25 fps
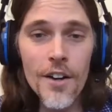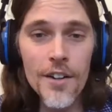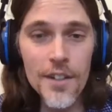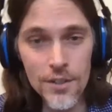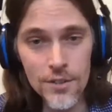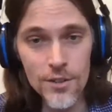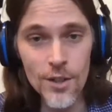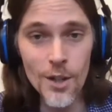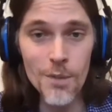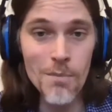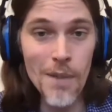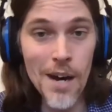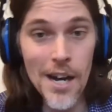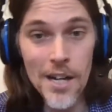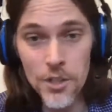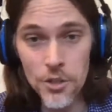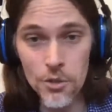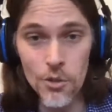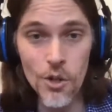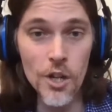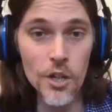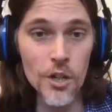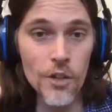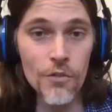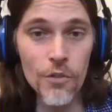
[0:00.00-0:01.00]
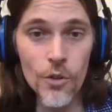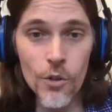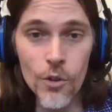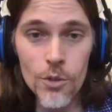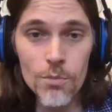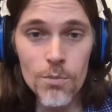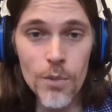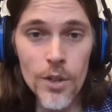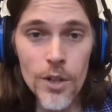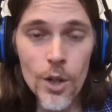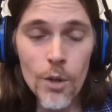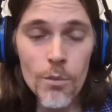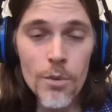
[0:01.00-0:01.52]
on my truck, of course,
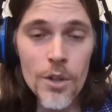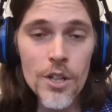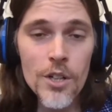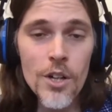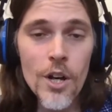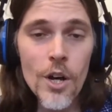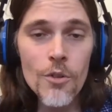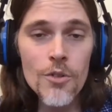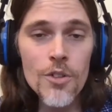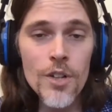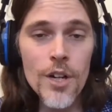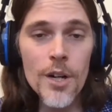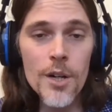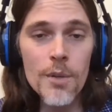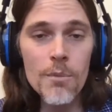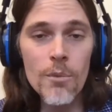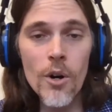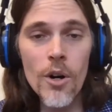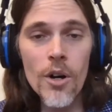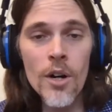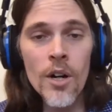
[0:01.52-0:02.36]
but nobody knows it anymore.